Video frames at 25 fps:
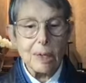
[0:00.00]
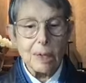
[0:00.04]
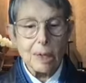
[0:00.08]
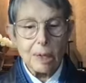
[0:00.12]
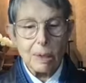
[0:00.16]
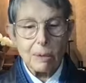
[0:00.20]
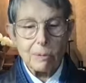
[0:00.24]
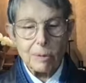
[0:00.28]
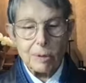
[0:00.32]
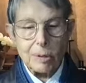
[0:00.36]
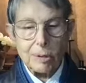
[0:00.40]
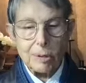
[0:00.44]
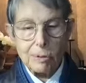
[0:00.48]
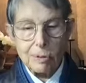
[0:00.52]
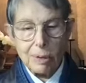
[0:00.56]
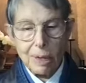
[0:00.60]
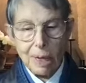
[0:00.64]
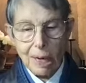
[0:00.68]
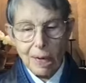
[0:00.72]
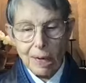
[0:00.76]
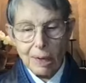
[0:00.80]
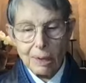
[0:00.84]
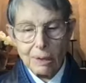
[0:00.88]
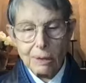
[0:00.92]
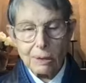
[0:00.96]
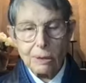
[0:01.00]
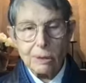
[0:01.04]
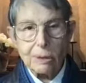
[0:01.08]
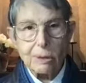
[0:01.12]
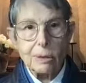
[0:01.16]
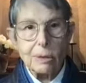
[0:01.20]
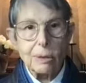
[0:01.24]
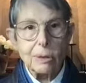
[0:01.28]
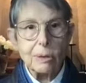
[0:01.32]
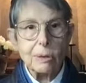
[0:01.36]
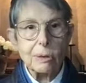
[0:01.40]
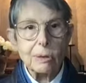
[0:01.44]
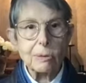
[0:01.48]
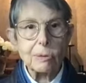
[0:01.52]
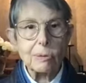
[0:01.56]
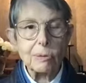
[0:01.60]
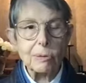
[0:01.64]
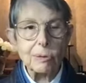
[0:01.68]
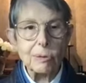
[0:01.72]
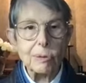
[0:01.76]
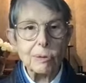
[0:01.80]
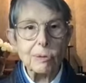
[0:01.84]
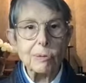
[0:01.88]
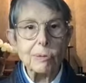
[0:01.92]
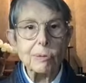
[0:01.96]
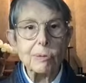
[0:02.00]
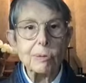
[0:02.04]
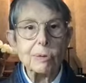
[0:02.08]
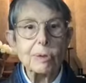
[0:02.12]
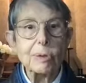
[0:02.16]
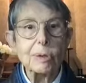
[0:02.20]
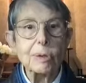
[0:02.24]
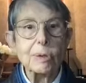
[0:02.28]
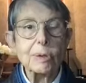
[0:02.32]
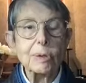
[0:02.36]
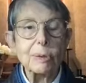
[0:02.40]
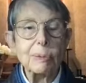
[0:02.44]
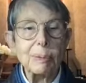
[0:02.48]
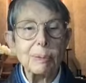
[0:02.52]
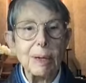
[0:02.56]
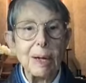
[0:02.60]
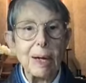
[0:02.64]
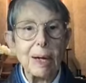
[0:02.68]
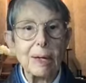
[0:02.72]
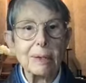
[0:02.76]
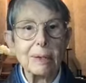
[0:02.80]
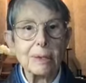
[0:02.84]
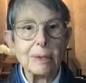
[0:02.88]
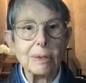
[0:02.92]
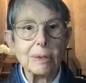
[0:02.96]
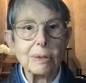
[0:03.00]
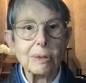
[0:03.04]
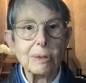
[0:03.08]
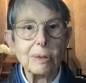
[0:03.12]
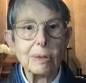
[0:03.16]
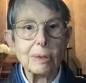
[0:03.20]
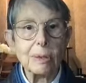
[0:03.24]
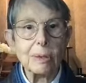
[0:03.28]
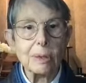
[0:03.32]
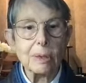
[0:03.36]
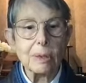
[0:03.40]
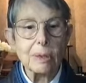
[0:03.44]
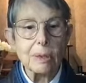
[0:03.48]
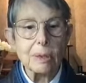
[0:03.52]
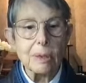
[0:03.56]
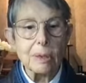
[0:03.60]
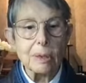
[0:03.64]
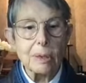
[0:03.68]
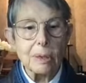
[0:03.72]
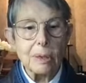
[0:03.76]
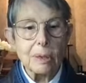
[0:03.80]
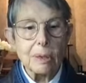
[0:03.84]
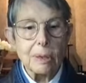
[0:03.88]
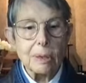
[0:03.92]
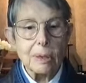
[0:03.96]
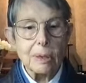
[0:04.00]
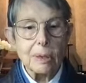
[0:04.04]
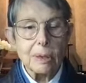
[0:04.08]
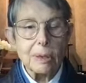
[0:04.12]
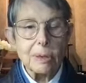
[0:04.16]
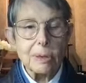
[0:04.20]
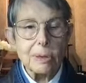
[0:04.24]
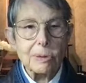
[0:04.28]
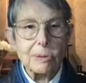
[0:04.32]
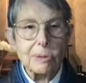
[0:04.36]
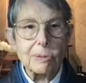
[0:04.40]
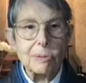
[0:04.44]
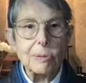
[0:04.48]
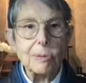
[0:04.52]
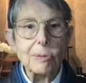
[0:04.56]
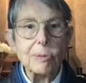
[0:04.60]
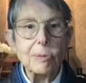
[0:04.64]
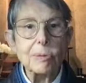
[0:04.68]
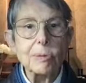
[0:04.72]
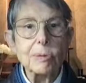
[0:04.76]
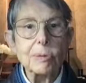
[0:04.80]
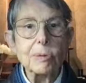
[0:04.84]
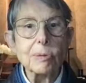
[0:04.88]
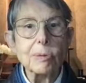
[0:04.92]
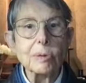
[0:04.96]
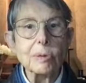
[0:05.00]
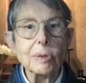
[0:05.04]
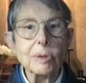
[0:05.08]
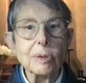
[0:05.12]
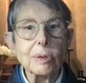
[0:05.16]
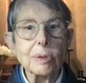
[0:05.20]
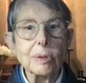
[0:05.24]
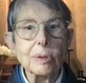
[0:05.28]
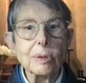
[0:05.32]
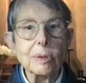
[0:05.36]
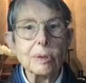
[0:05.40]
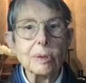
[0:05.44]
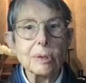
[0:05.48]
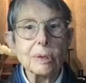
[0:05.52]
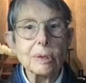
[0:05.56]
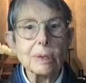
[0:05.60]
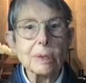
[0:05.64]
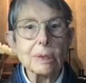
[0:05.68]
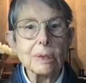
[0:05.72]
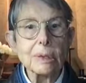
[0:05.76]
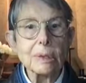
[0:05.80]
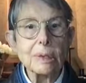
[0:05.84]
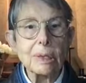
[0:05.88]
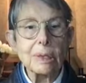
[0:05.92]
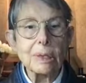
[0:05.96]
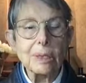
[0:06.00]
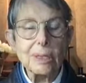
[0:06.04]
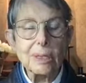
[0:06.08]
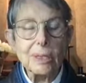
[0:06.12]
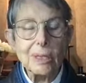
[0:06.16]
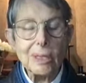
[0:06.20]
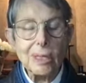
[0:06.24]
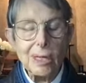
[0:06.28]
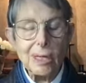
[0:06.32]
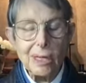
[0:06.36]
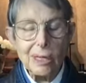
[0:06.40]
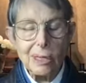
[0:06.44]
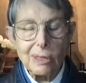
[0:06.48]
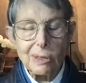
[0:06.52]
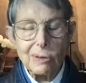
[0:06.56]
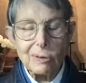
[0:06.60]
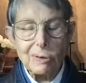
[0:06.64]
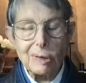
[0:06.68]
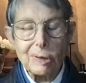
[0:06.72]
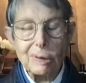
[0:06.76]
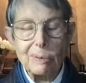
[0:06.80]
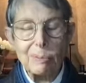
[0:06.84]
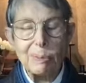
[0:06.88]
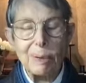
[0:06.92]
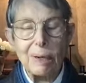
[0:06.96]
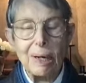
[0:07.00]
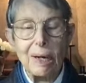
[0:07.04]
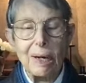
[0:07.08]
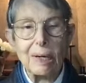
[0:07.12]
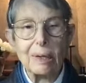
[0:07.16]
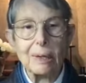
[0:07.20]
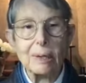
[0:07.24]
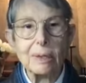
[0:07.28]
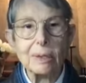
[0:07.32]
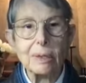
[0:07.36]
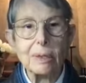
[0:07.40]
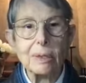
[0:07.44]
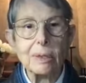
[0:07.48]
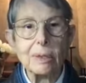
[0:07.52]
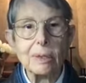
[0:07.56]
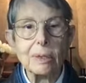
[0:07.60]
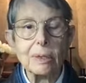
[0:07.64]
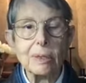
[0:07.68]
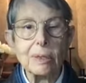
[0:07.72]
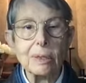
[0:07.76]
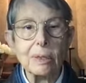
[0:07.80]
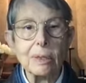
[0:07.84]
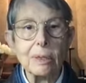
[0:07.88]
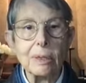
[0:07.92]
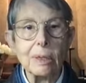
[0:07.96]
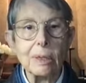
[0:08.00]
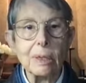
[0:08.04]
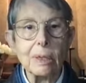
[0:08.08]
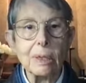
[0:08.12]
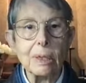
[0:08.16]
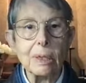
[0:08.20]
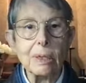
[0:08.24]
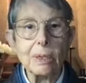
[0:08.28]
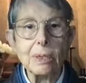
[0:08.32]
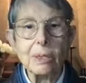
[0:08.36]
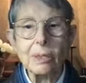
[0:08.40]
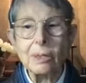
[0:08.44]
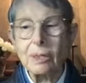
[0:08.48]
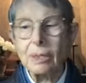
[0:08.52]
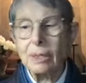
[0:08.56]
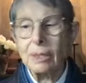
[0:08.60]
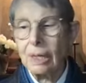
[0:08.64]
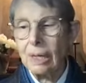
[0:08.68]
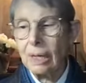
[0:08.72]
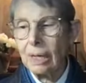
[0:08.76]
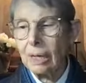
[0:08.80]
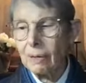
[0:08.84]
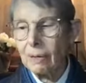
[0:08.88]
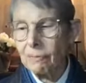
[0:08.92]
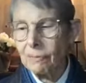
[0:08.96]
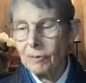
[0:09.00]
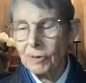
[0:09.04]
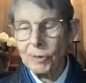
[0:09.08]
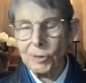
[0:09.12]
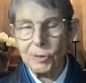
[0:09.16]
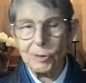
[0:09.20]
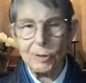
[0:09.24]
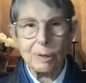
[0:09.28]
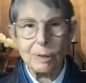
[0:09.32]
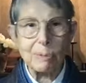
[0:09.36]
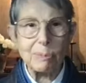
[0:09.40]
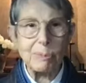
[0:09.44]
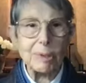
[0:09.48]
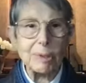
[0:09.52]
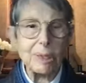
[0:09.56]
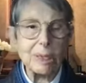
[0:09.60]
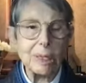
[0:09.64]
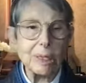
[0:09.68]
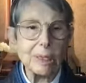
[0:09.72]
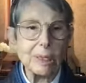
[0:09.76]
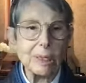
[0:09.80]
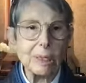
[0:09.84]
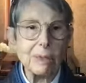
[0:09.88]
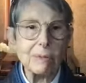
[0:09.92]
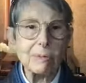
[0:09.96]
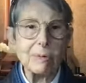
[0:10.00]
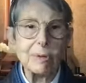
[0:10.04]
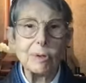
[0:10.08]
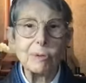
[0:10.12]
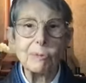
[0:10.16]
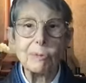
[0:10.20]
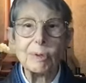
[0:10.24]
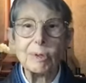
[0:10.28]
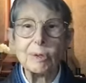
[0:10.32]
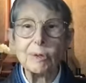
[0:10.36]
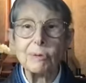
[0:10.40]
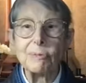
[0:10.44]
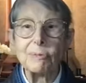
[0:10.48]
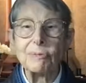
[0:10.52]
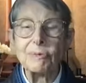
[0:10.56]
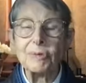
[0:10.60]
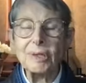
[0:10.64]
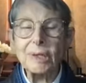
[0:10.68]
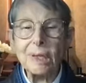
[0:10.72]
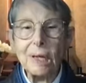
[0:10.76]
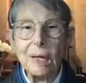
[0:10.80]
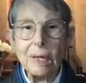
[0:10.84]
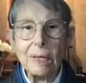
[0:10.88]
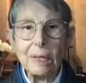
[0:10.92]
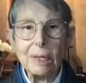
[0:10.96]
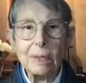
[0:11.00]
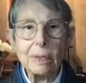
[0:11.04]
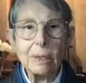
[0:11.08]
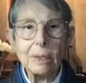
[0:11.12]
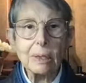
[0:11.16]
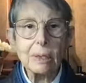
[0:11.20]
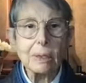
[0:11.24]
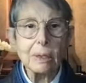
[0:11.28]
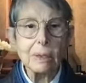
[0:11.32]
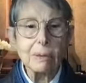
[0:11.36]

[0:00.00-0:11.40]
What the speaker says: And we do that through the practice, through continuing the practice under every circumstance, even though we don't feel like it,